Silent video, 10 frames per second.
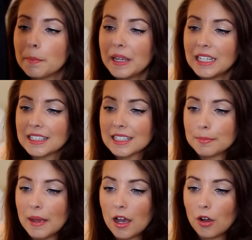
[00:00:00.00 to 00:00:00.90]
the beads
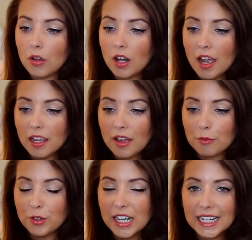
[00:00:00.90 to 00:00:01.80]
smell like
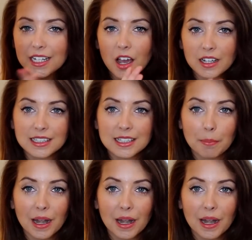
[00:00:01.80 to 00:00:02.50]
that really nice